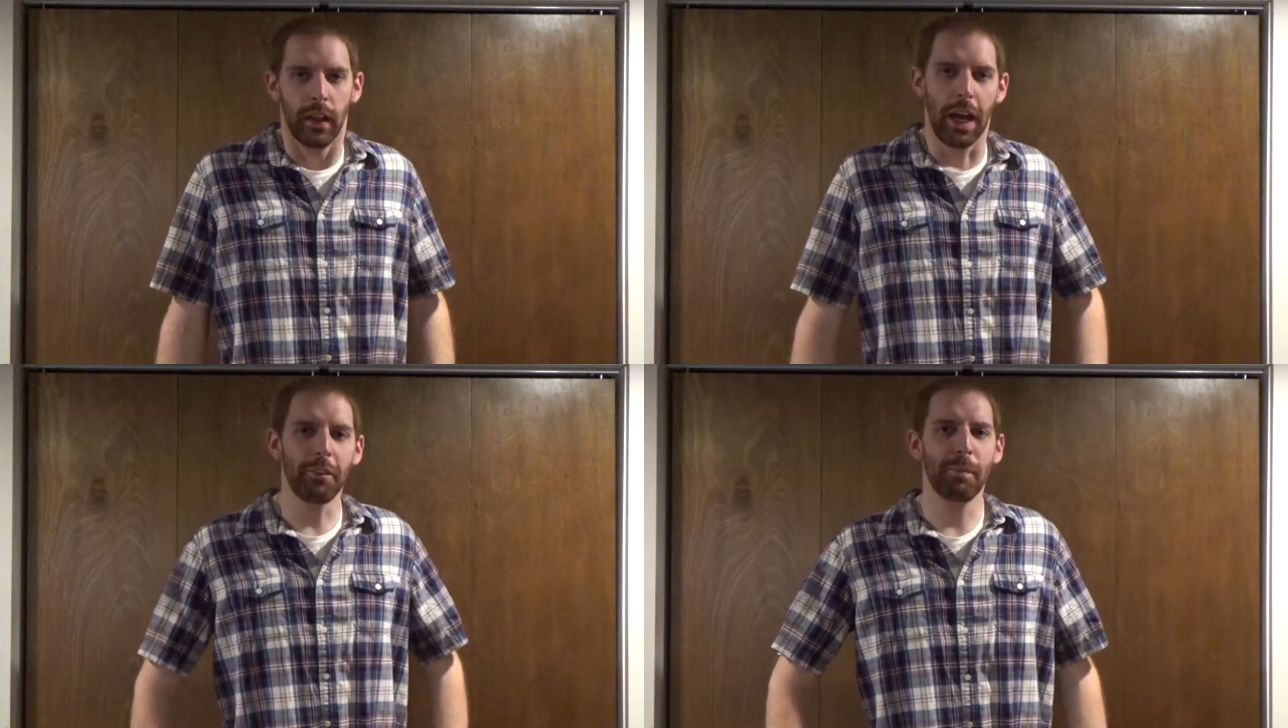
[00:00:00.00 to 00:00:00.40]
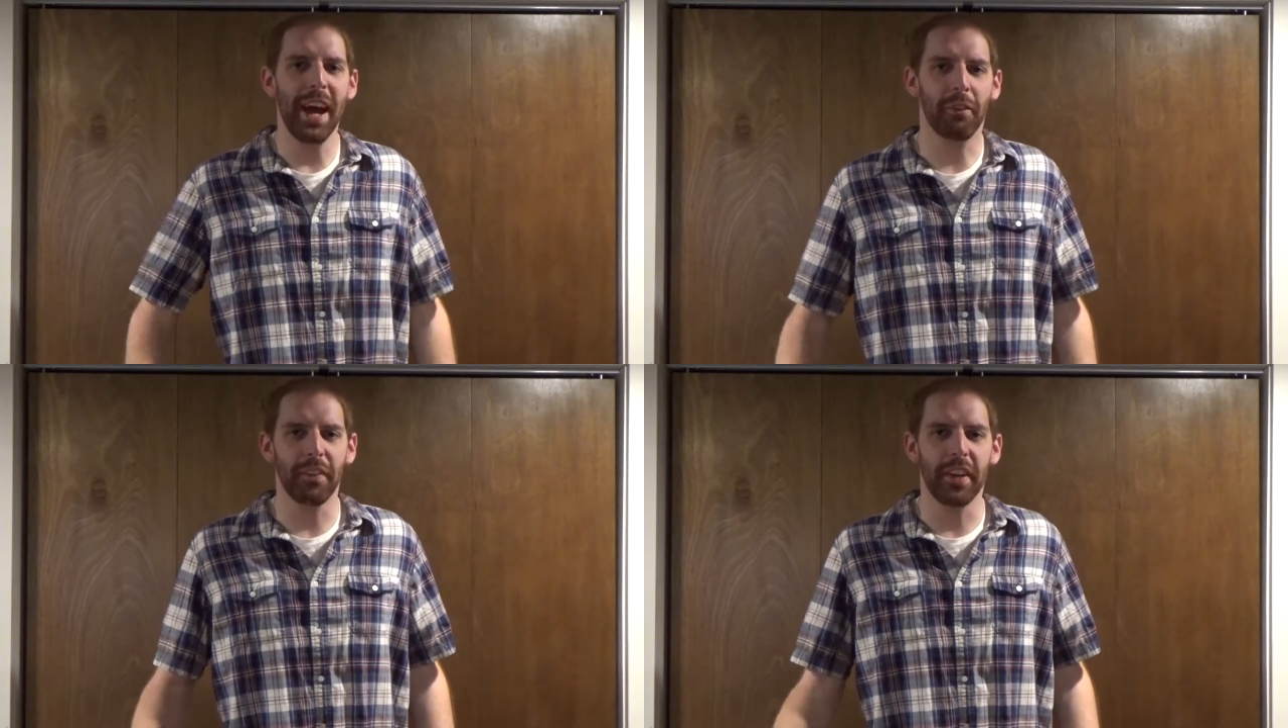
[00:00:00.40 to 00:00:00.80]
And we're
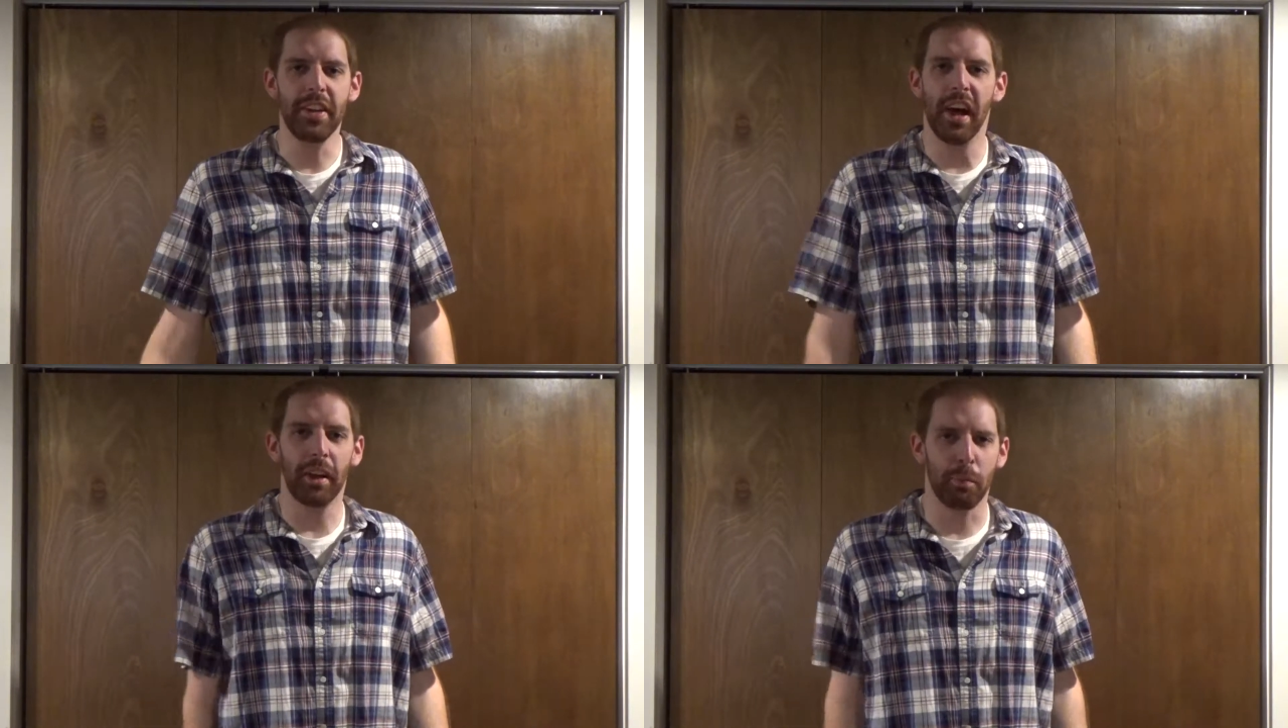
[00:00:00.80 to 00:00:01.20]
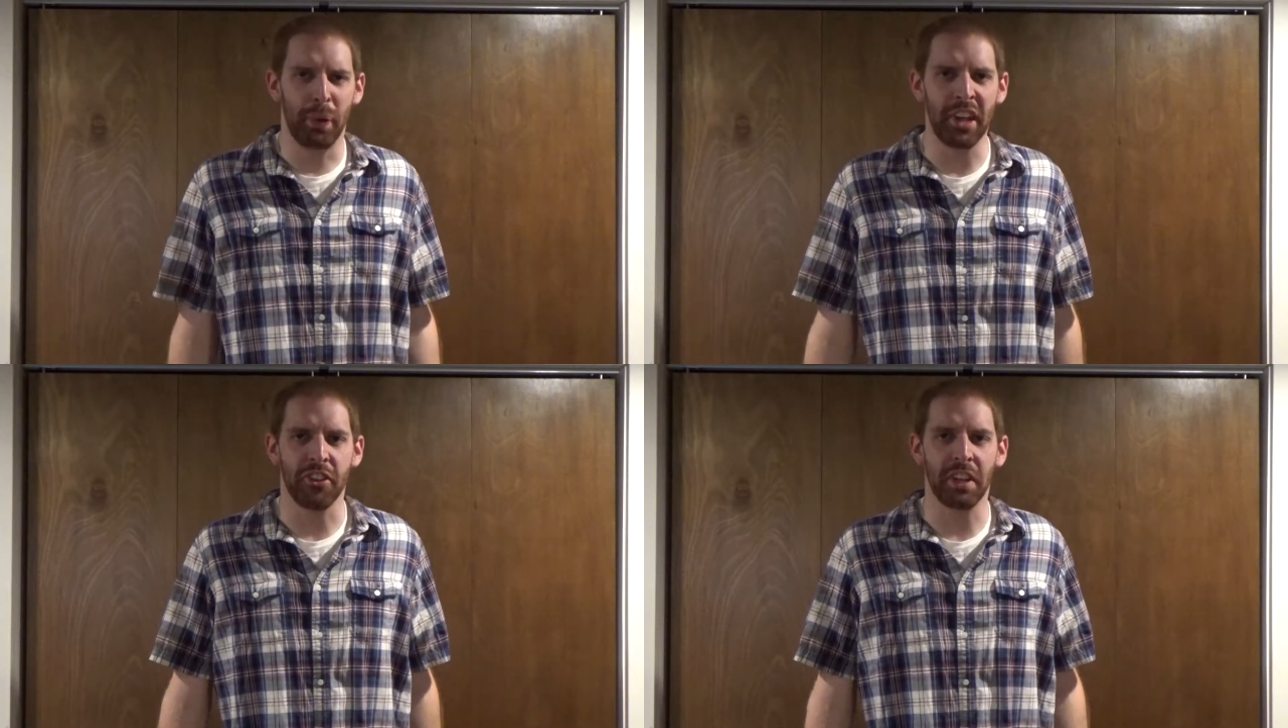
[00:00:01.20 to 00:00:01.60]
back with another
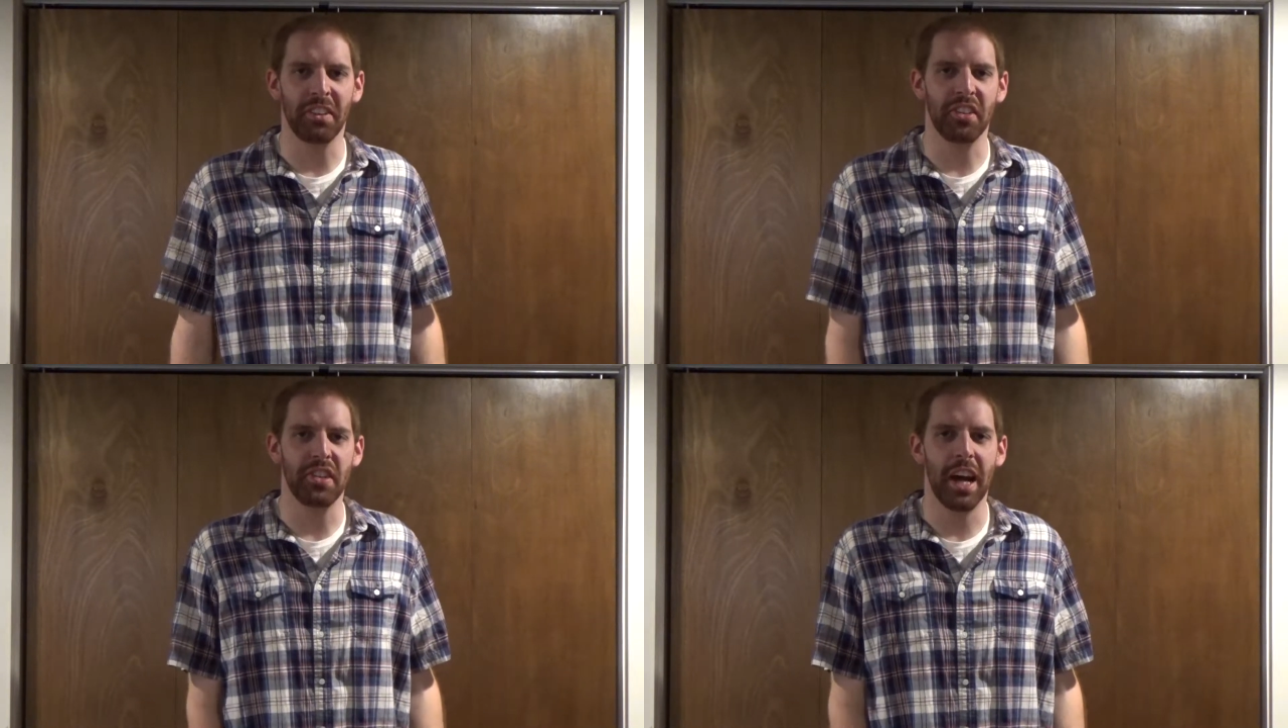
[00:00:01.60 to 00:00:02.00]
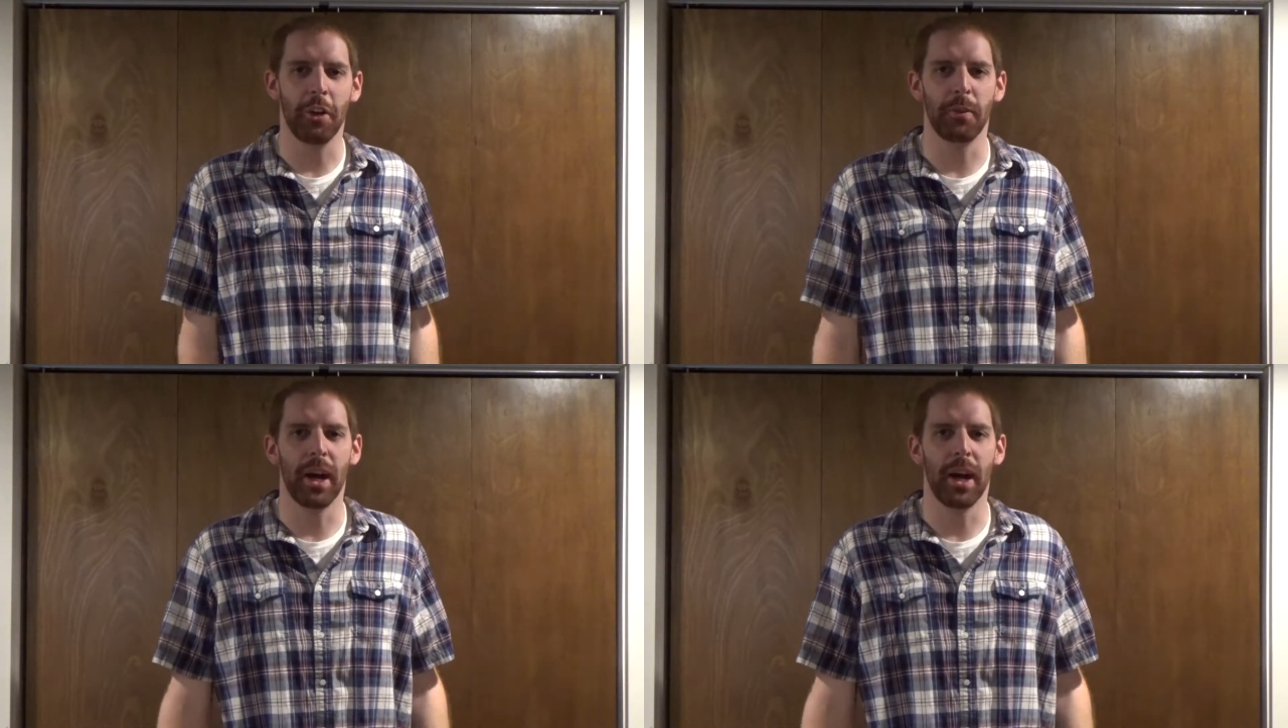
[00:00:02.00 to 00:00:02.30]
piss service announcement.